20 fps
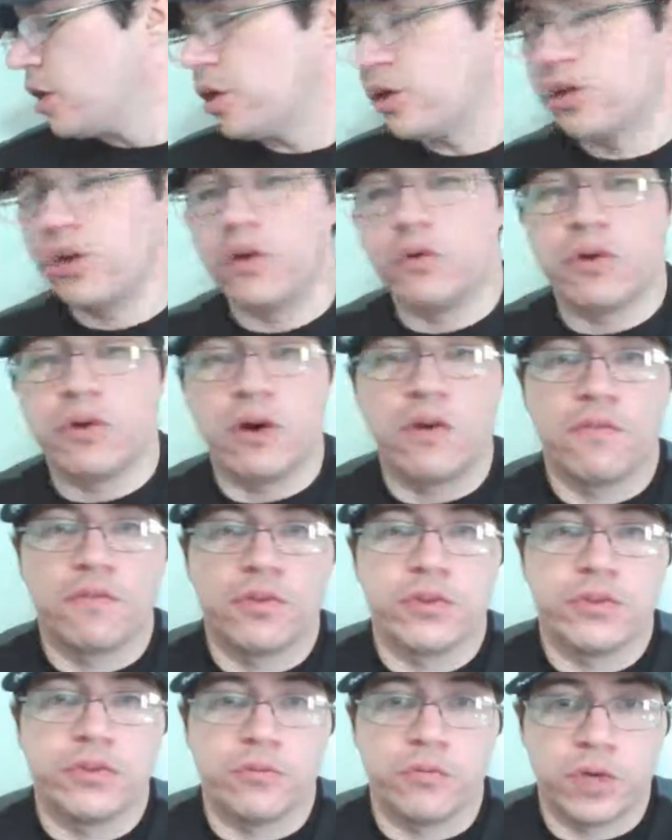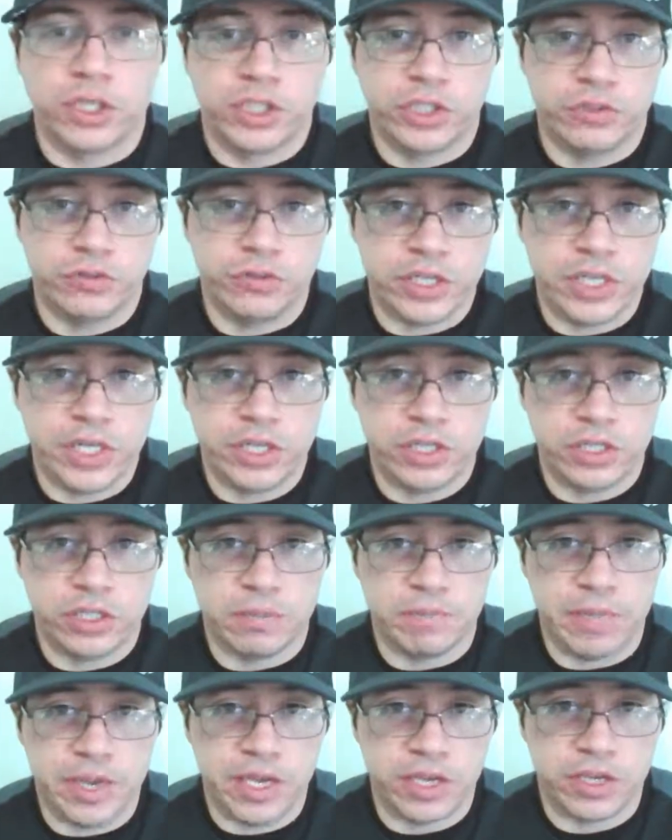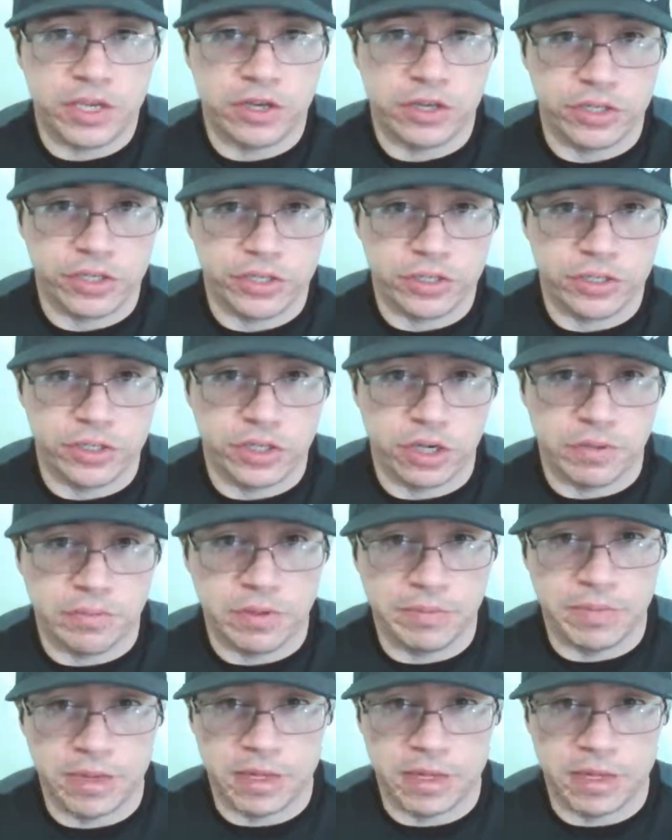going to go over what you need to make your yerba